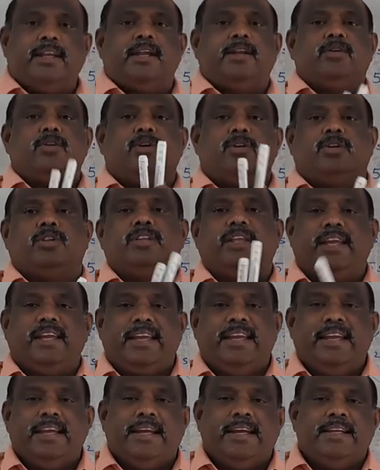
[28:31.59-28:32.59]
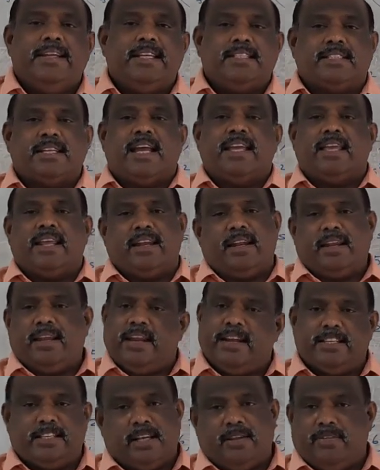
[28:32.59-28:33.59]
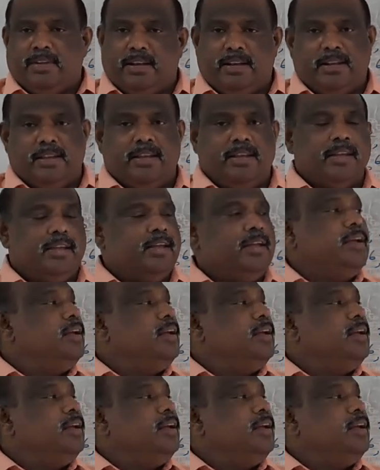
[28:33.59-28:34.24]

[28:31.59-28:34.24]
then you have to go to the next higher energy level.